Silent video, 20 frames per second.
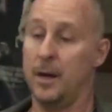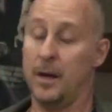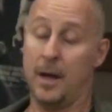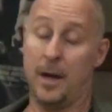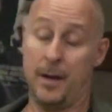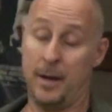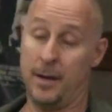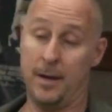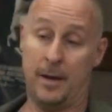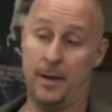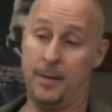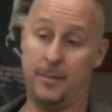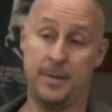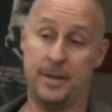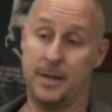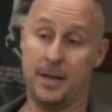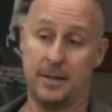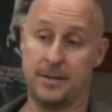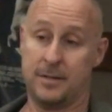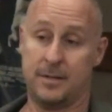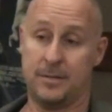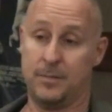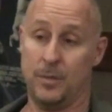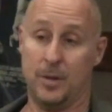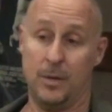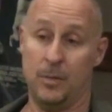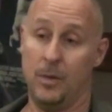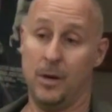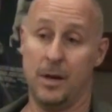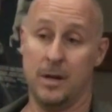I mean, that's what
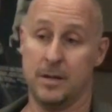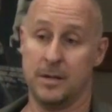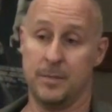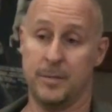it was.